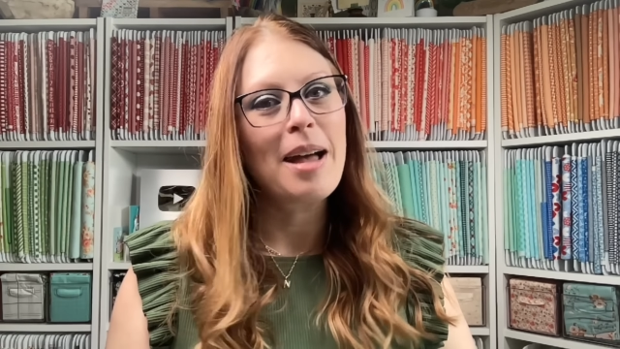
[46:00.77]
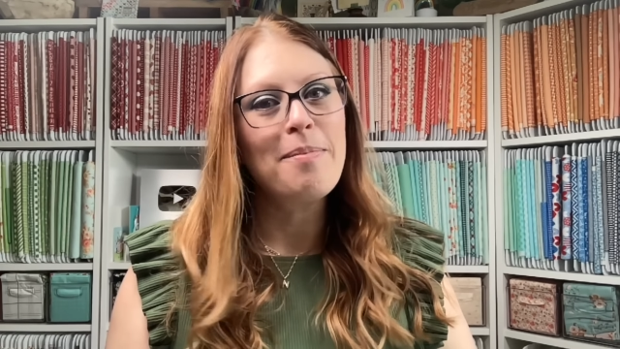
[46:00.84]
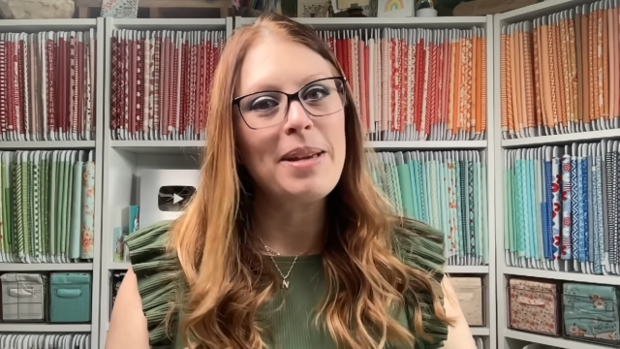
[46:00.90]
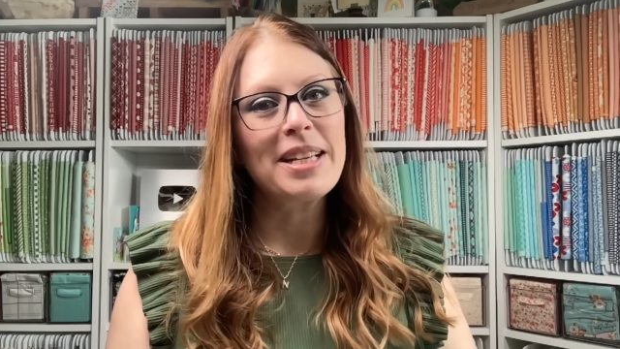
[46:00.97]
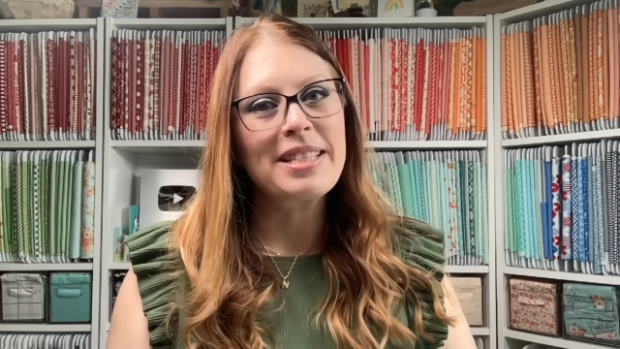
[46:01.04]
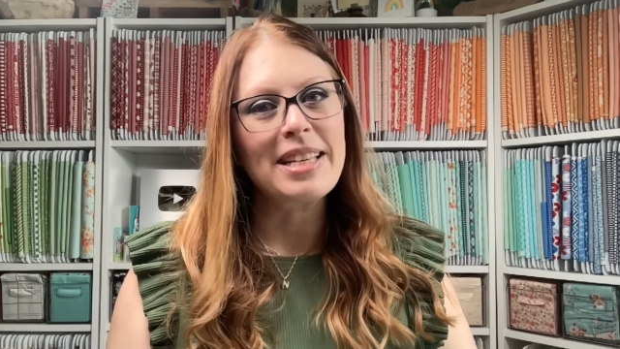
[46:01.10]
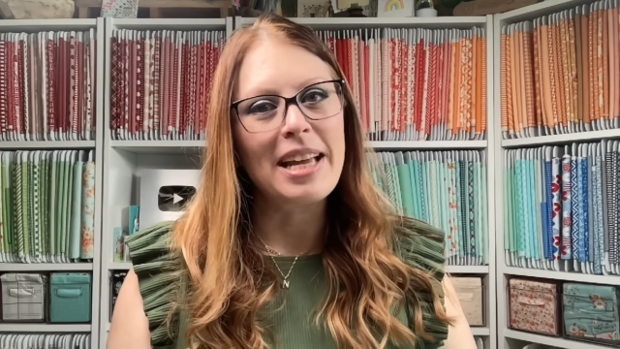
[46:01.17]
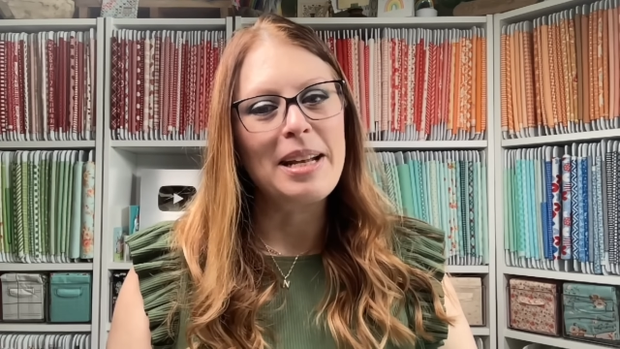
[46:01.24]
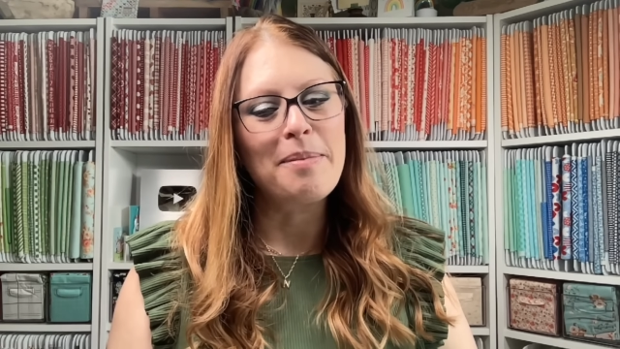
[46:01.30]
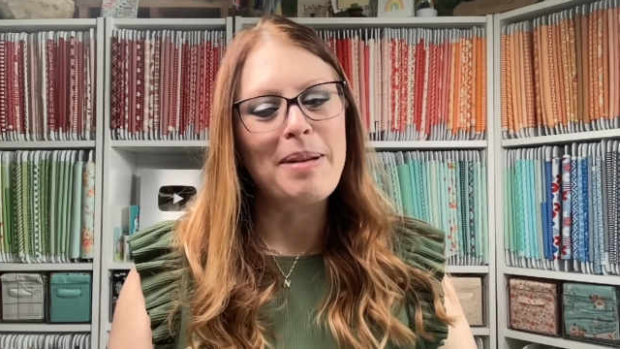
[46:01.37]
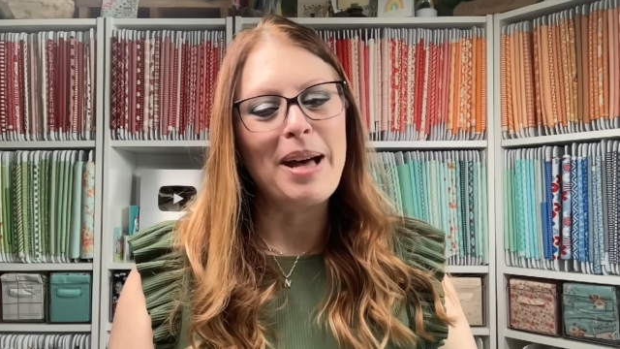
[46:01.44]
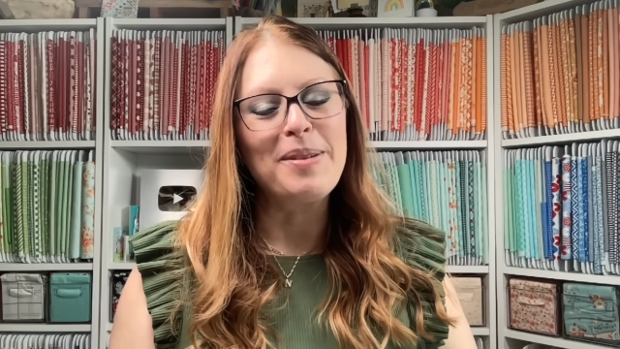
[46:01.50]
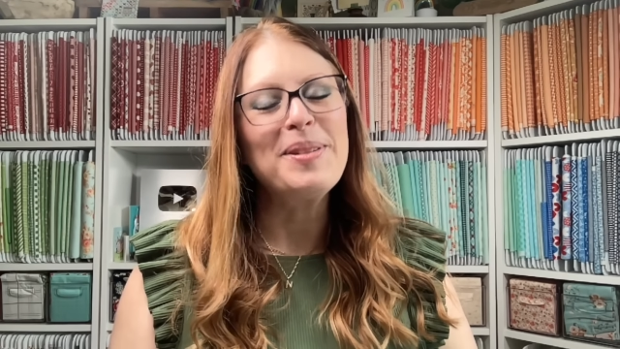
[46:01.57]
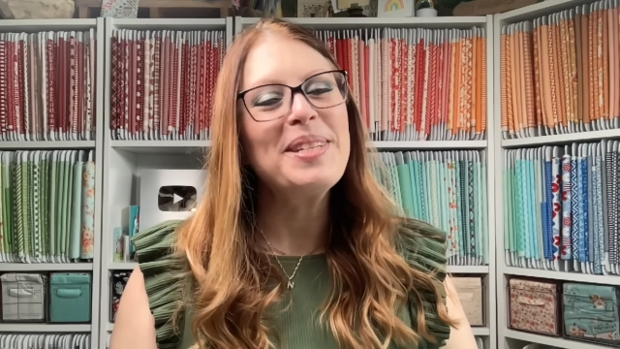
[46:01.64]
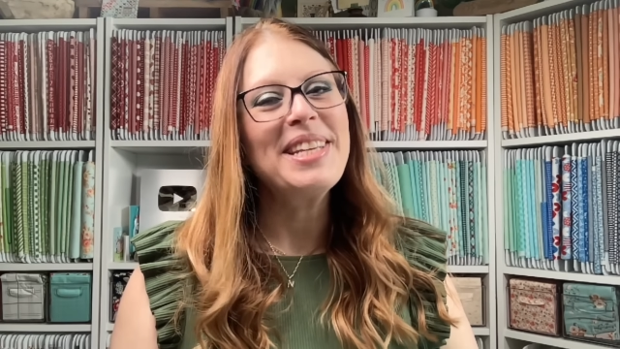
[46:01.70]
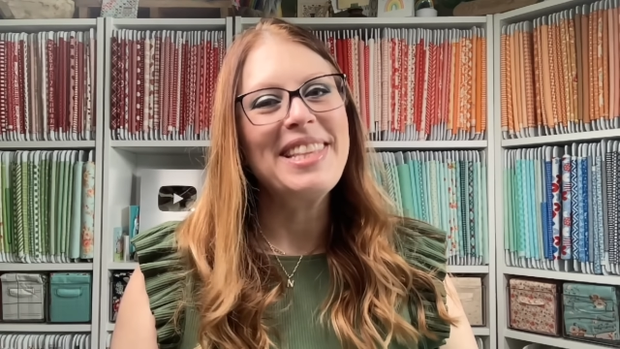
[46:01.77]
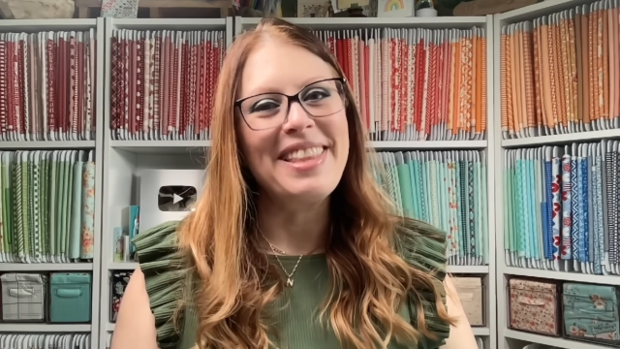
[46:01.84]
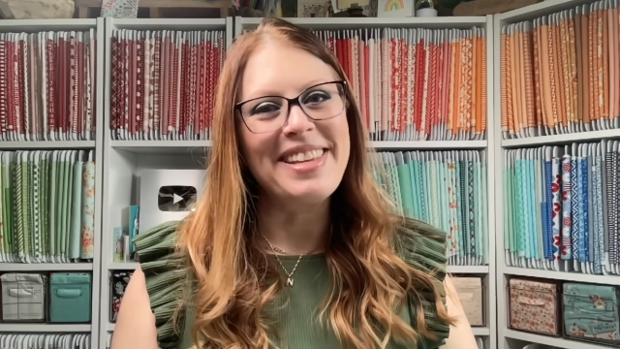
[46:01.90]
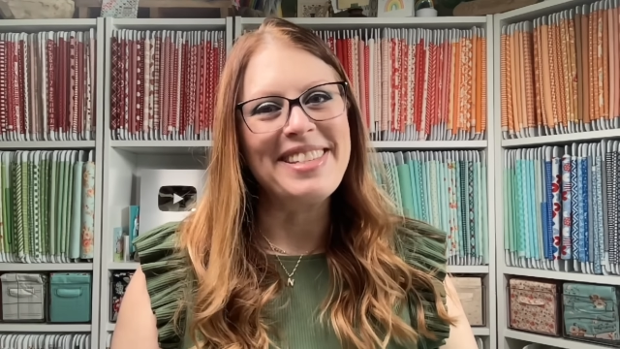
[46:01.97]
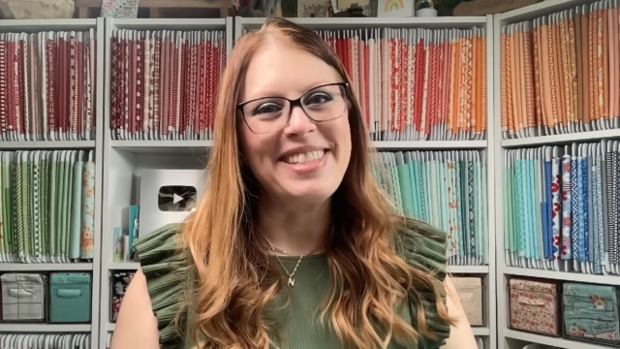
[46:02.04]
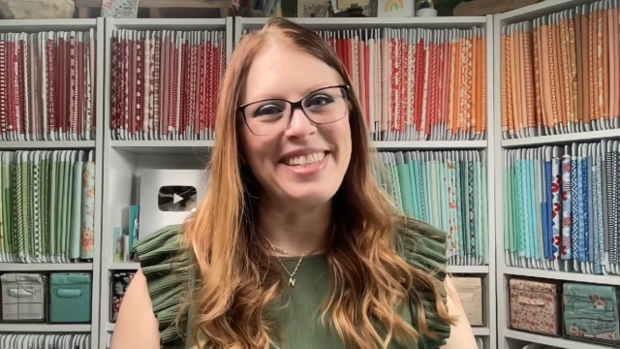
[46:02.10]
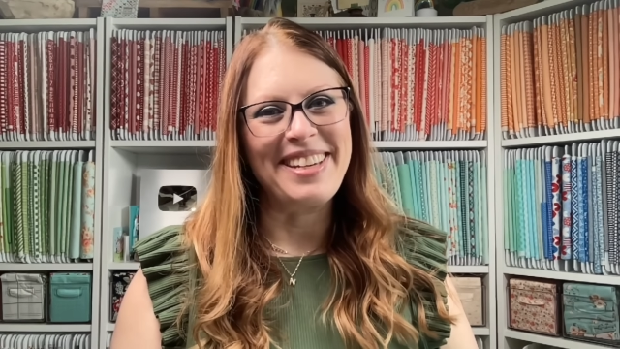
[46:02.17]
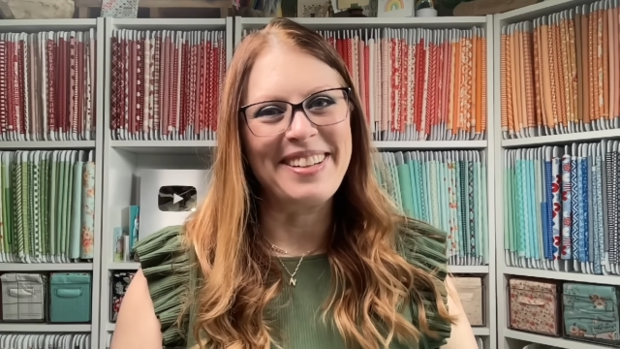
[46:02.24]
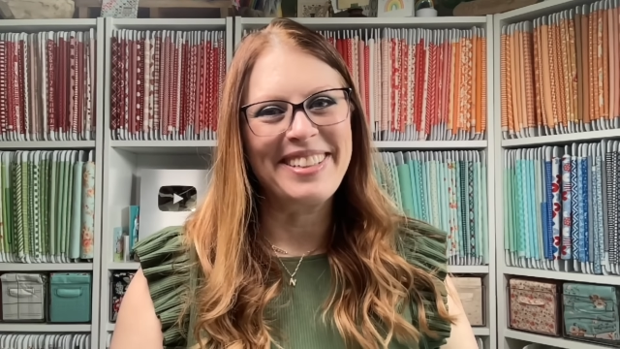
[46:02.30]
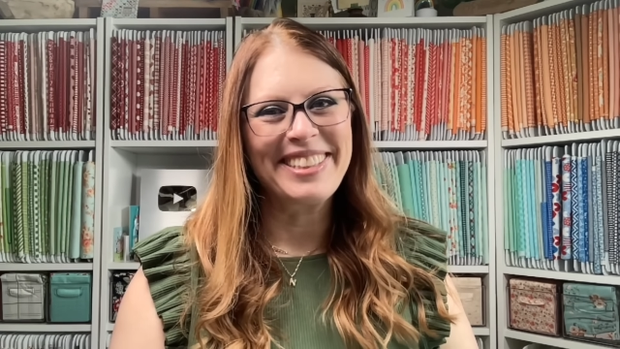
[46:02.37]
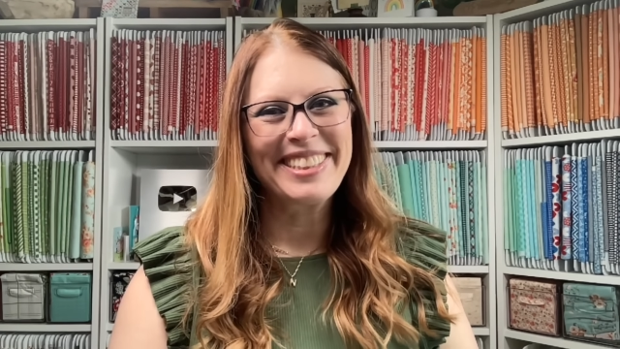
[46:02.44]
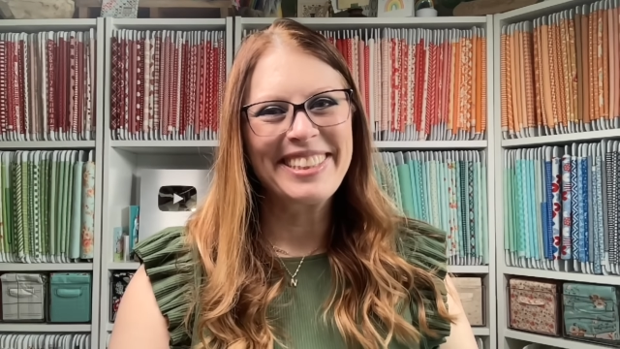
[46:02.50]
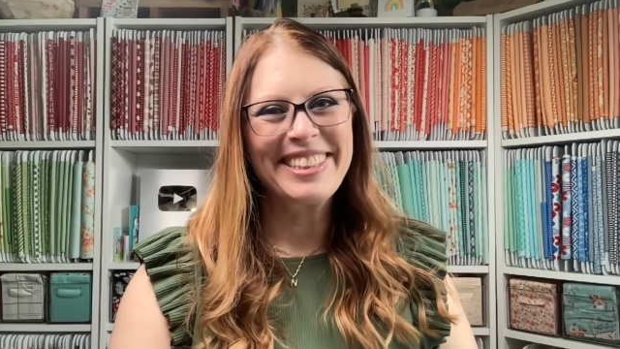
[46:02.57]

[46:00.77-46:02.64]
I'm excited about this year.